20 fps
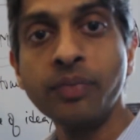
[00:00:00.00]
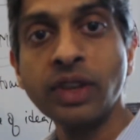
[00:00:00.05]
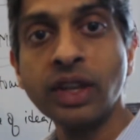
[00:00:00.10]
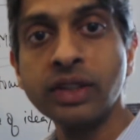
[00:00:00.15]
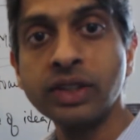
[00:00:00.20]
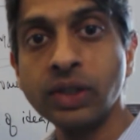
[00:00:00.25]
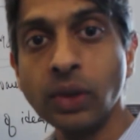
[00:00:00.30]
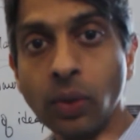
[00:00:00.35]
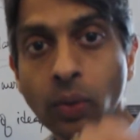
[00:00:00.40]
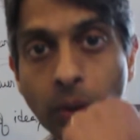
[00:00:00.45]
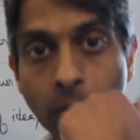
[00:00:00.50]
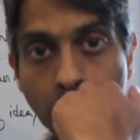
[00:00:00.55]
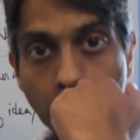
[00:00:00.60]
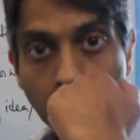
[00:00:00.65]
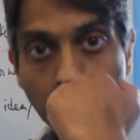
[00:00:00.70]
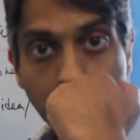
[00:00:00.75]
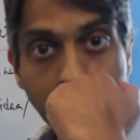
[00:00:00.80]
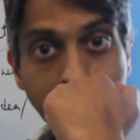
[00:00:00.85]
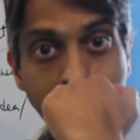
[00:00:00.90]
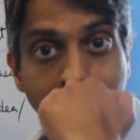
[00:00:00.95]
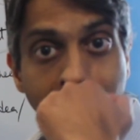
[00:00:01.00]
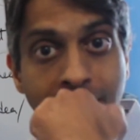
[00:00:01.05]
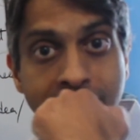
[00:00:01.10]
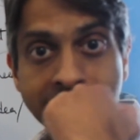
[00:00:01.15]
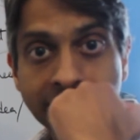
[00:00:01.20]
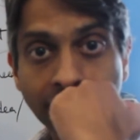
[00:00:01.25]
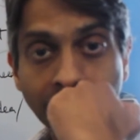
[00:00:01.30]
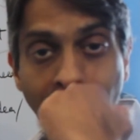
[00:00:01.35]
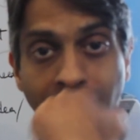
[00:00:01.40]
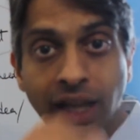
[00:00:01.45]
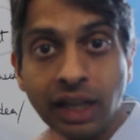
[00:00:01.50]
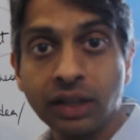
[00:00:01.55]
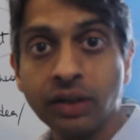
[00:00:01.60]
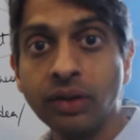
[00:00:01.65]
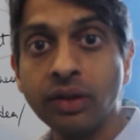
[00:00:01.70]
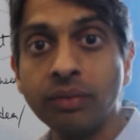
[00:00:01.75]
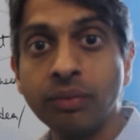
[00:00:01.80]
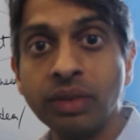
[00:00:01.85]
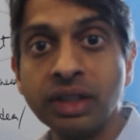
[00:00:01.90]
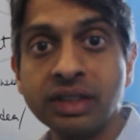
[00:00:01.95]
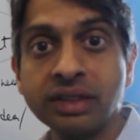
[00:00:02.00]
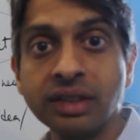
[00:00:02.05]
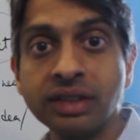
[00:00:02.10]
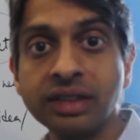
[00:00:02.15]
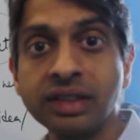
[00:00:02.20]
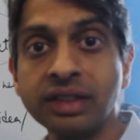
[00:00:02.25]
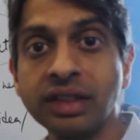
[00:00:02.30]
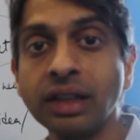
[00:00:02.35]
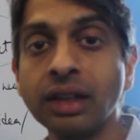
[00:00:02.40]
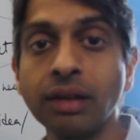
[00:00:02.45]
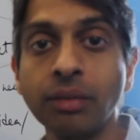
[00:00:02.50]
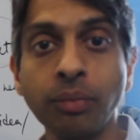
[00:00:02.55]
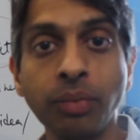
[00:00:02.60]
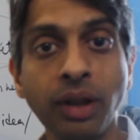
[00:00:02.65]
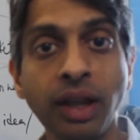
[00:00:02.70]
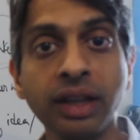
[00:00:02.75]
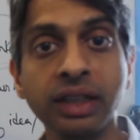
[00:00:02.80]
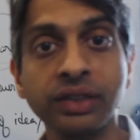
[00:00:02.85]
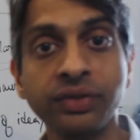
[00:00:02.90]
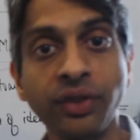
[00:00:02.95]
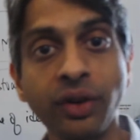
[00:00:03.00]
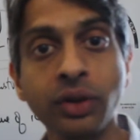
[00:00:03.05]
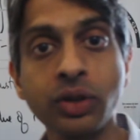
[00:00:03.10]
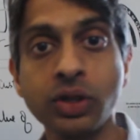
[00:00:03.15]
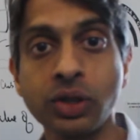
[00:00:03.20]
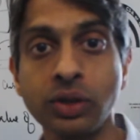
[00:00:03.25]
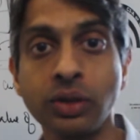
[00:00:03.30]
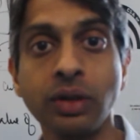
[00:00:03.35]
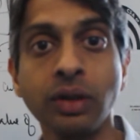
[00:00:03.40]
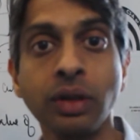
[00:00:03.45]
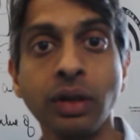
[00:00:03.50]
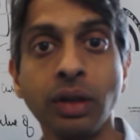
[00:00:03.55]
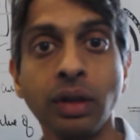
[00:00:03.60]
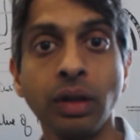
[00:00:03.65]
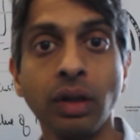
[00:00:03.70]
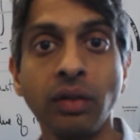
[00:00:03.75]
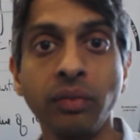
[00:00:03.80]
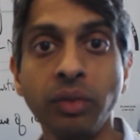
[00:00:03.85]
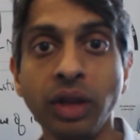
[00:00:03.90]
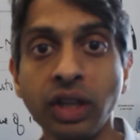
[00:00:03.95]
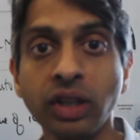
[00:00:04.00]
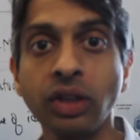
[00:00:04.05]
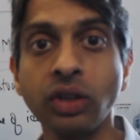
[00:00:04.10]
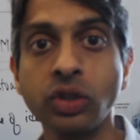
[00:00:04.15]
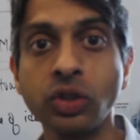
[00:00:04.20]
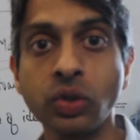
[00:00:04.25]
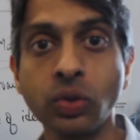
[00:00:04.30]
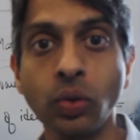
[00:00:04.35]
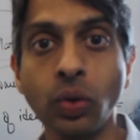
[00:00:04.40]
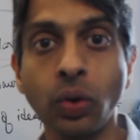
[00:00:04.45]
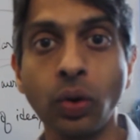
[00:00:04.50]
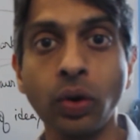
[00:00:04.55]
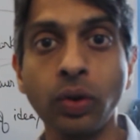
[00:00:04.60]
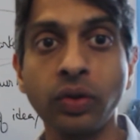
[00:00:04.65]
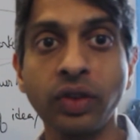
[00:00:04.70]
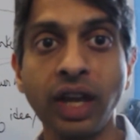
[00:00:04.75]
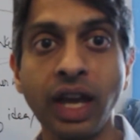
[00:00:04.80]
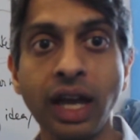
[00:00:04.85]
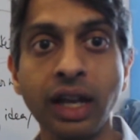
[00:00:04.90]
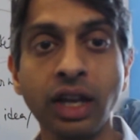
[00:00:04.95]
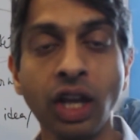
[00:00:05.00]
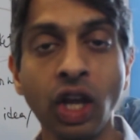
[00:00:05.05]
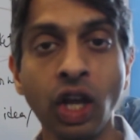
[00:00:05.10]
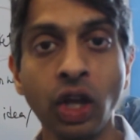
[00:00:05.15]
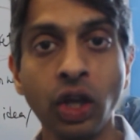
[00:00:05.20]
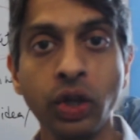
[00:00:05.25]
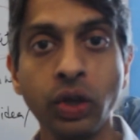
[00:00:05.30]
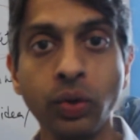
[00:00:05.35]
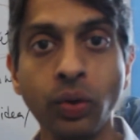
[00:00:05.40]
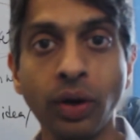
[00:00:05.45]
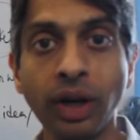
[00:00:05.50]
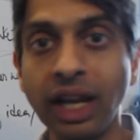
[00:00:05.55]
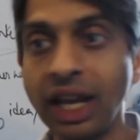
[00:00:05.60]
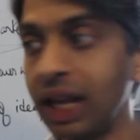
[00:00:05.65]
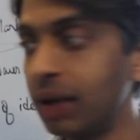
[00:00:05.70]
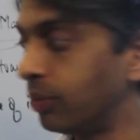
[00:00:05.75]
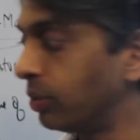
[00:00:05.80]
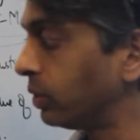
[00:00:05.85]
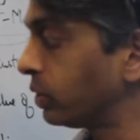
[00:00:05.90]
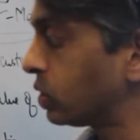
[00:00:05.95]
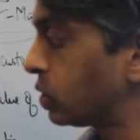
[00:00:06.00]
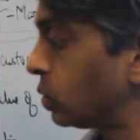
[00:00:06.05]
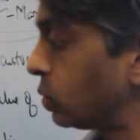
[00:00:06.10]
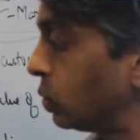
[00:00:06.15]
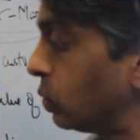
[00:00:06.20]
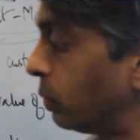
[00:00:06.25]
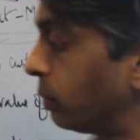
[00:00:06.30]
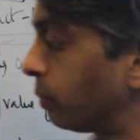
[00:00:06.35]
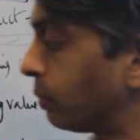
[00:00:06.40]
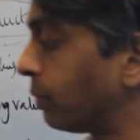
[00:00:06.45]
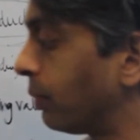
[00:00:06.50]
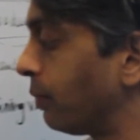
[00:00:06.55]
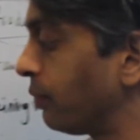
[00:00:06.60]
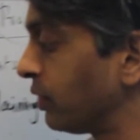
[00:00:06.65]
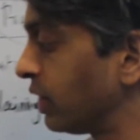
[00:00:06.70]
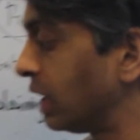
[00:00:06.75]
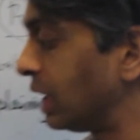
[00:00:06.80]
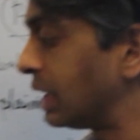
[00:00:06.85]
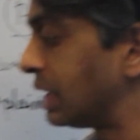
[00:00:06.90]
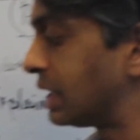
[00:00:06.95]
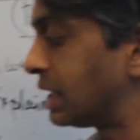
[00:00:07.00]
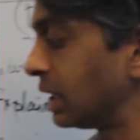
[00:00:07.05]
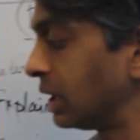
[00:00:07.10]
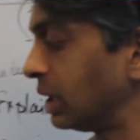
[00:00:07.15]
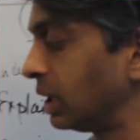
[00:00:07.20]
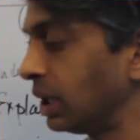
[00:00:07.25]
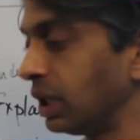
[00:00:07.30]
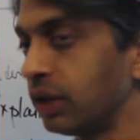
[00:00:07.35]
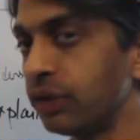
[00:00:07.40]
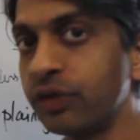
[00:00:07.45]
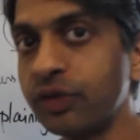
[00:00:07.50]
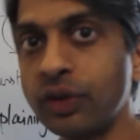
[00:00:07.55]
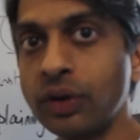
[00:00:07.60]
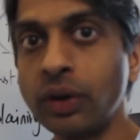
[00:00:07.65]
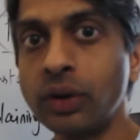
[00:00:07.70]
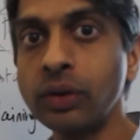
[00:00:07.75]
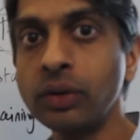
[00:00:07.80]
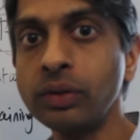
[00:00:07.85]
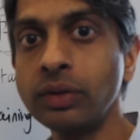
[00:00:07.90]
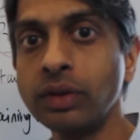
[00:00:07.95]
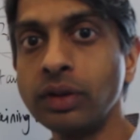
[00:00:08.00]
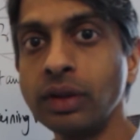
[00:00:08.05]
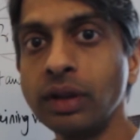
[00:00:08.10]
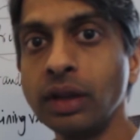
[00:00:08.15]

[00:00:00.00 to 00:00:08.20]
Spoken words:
So realizing value in business is a complex function of making sure that you are able to deliver